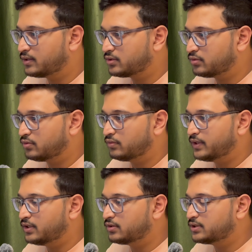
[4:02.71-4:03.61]
so
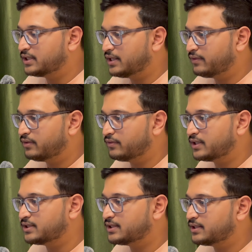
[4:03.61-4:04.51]
Windows 11
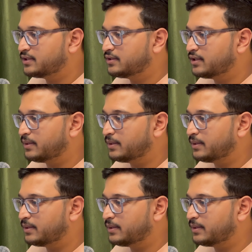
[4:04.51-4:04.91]
version